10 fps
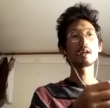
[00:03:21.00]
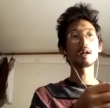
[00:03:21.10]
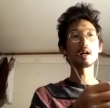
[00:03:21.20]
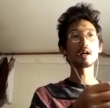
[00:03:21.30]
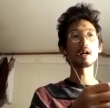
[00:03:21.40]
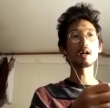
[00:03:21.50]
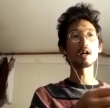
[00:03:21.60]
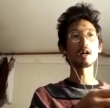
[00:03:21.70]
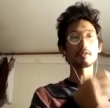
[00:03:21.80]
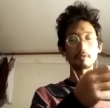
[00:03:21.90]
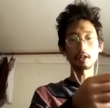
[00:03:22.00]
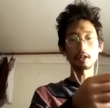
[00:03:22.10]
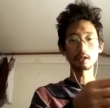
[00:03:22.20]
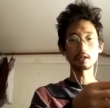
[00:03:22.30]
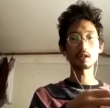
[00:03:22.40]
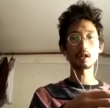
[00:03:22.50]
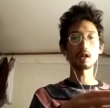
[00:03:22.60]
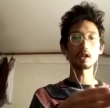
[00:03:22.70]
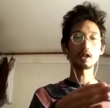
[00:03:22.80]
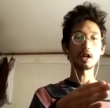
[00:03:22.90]
uh, affected
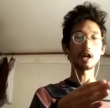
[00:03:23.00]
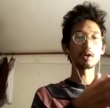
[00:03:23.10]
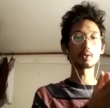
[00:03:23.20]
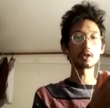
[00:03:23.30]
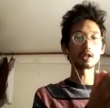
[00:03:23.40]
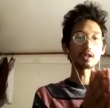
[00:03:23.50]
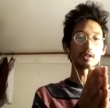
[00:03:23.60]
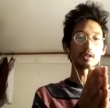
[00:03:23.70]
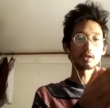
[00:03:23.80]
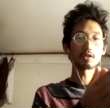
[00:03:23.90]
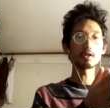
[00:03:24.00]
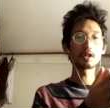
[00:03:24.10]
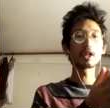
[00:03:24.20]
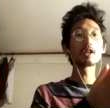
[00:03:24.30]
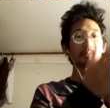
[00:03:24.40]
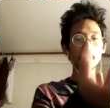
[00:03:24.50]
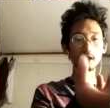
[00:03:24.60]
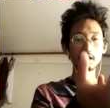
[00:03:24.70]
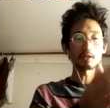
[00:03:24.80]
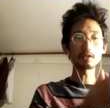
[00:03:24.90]
uh, how we, you know,
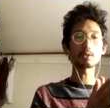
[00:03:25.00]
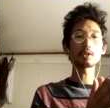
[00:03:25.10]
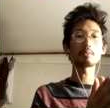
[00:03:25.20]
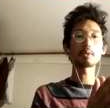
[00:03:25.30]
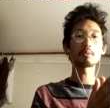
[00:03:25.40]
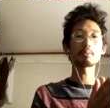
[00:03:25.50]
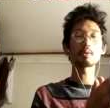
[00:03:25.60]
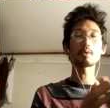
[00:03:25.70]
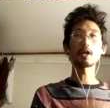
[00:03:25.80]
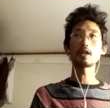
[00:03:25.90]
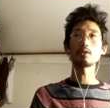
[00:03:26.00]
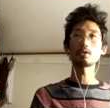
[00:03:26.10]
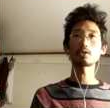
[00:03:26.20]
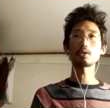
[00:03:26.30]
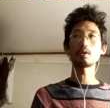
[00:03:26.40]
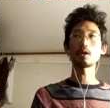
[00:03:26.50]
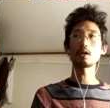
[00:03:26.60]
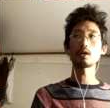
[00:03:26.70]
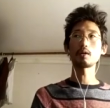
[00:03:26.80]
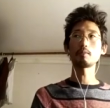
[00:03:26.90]
encounter with the people, and also
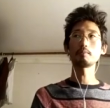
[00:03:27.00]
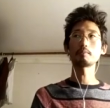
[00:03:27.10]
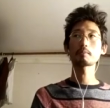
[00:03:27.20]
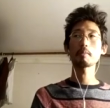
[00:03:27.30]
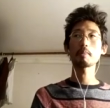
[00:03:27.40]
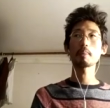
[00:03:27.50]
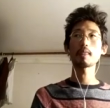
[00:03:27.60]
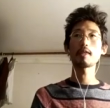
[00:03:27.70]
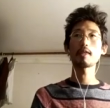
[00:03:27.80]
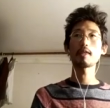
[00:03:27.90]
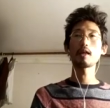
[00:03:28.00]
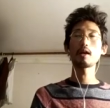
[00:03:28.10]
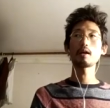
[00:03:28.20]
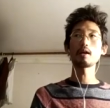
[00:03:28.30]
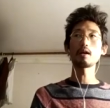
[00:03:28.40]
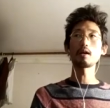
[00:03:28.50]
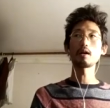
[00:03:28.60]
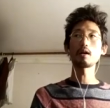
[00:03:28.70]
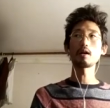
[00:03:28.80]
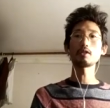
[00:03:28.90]
um,
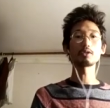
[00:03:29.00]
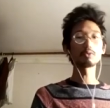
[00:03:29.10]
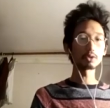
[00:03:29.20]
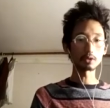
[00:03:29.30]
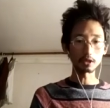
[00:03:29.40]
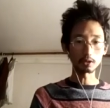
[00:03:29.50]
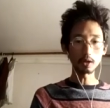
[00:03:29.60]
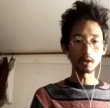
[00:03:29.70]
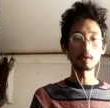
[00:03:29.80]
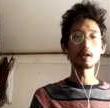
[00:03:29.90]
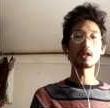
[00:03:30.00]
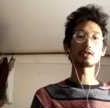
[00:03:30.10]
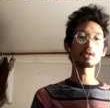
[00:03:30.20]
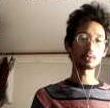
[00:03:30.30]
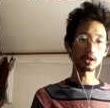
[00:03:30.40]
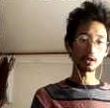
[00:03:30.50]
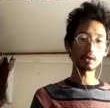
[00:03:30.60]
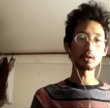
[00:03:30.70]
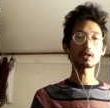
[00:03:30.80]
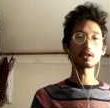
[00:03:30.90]
uh, the route as well, because uh, we
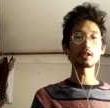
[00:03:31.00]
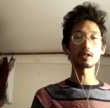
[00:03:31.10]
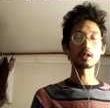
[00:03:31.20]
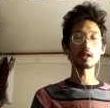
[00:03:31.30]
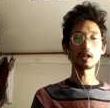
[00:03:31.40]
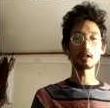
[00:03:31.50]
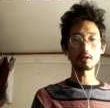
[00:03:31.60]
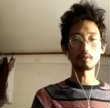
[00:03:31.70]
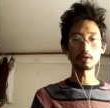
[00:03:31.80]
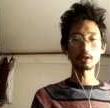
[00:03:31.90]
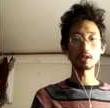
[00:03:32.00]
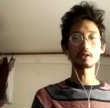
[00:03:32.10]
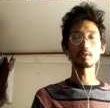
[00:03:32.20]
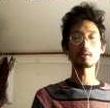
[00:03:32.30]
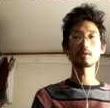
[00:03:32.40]
constantly had a conversation.